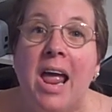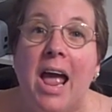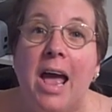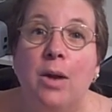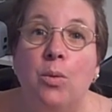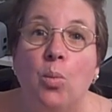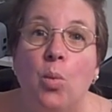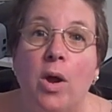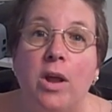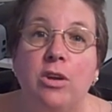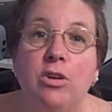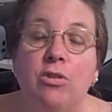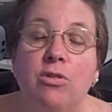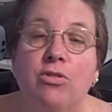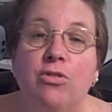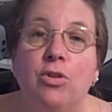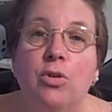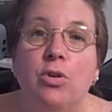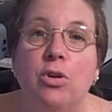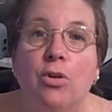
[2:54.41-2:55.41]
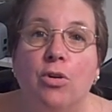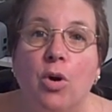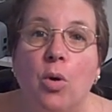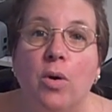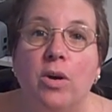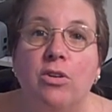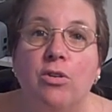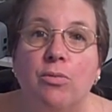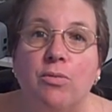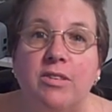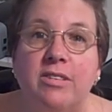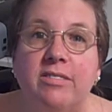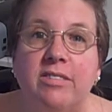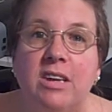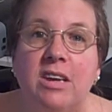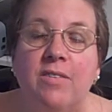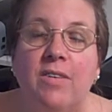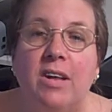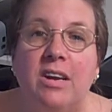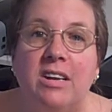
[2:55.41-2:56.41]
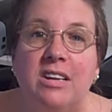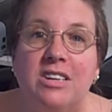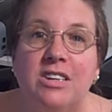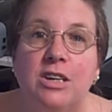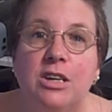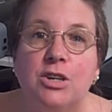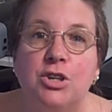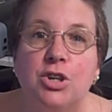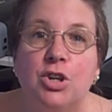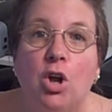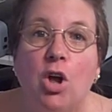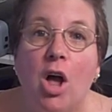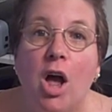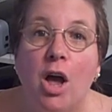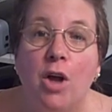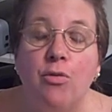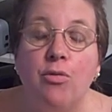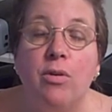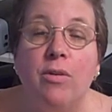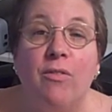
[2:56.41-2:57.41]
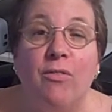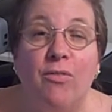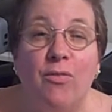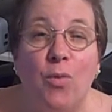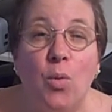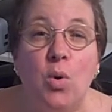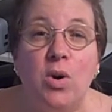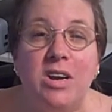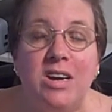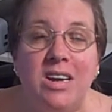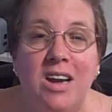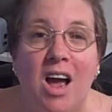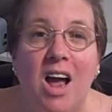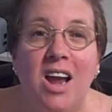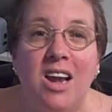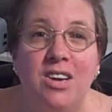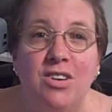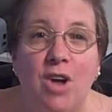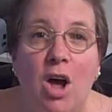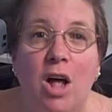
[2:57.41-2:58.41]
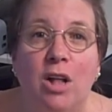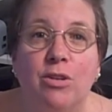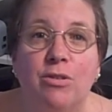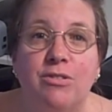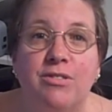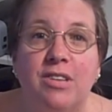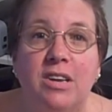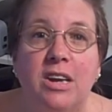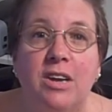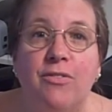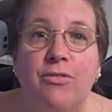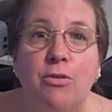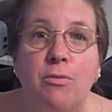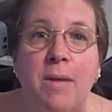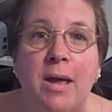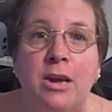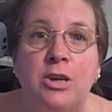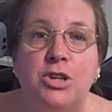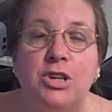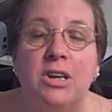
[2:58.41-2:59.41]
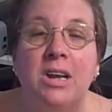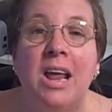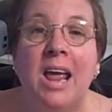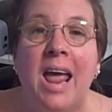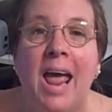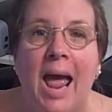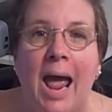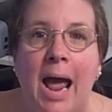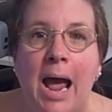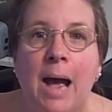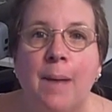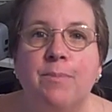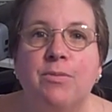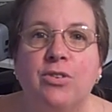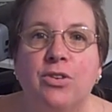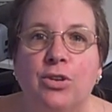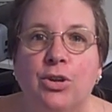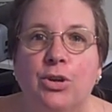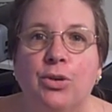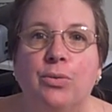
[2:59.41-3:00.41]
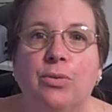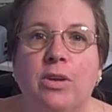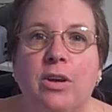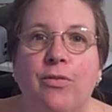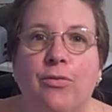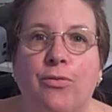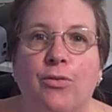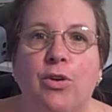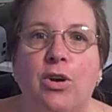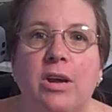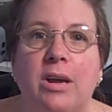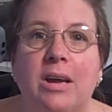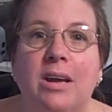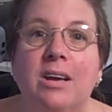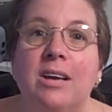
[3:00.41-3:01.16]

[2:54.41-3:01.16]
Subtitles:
And when you do, you're going to receive an additional $149 in information absolutely free.